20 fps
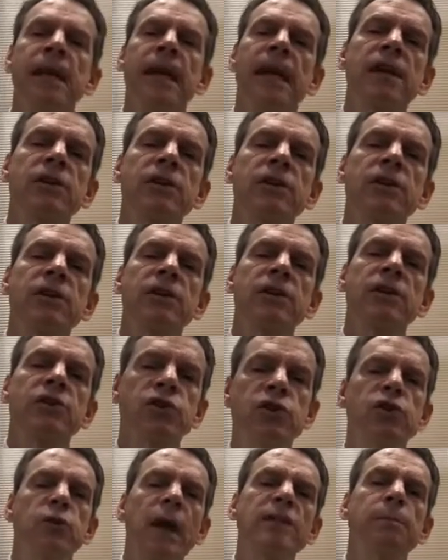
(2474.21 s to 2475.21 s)
is
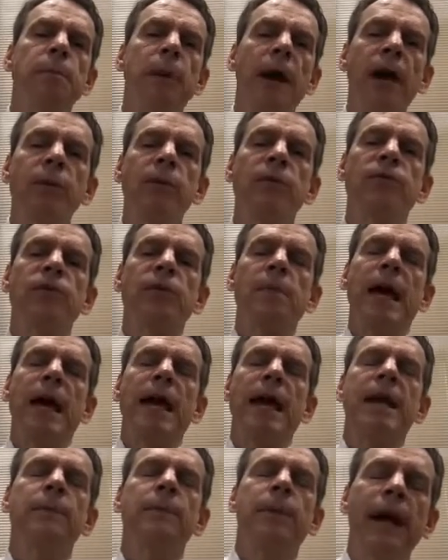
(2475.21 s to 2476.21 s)
to stress
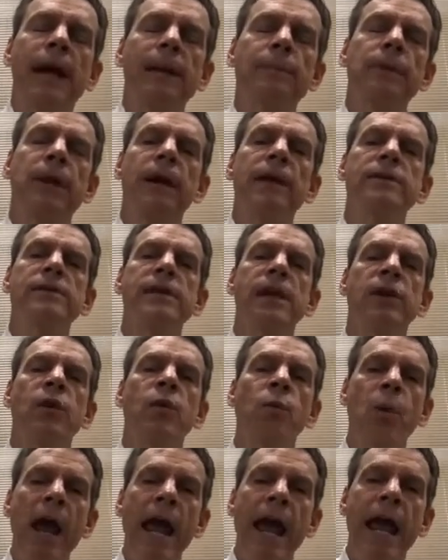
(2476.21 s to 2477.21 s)
bioinformatic pipelines
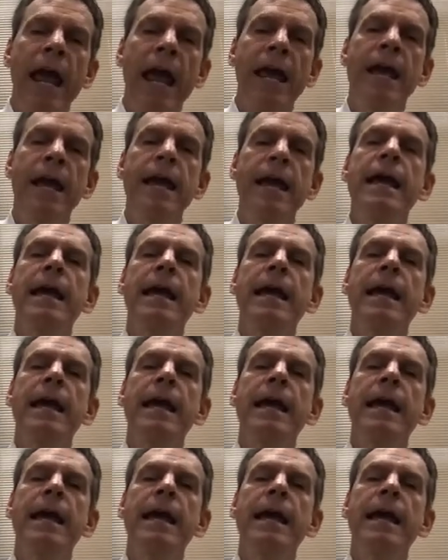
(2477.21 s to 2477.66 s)
in a way